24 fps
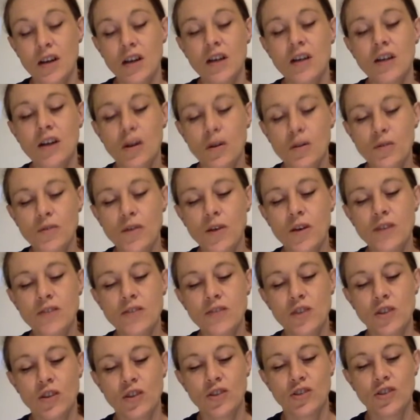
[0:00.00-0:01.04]
Go and find
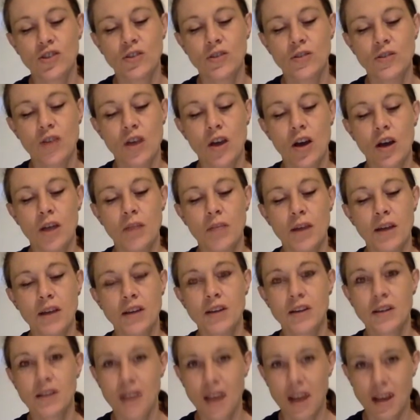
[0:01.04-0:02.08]
solitude time and
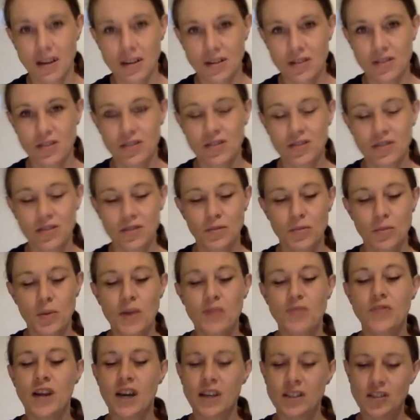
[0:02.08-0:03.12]
connect
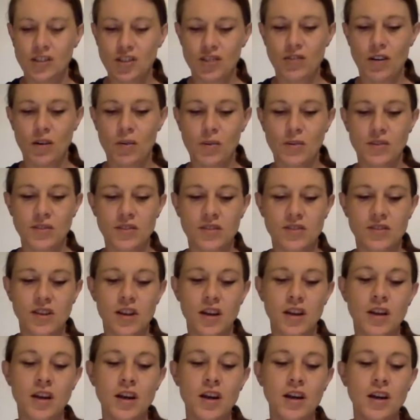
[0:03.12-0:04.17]
with nature, I want to
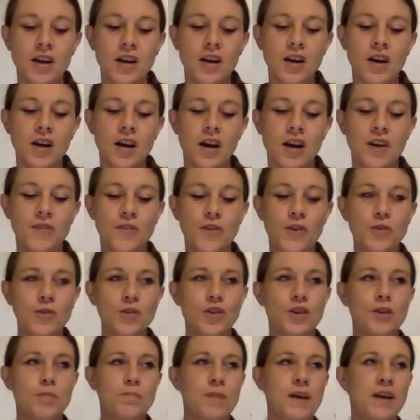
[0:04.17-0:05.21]
say. I feel you
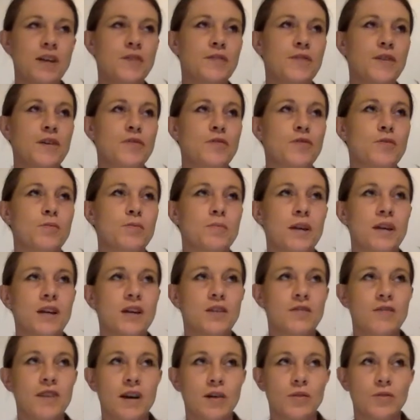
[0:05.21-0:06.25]
could benefit from being
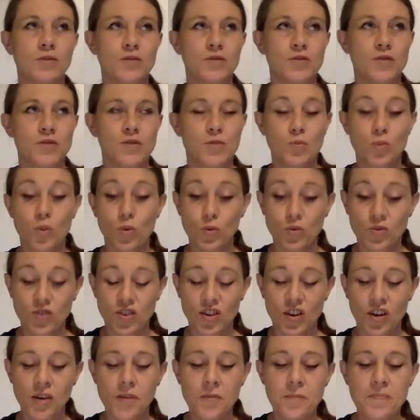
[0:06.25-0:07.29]
around
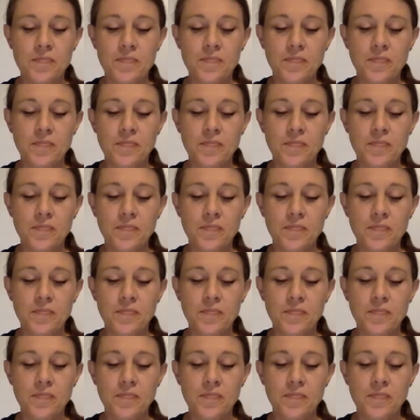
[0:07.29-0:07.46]
water.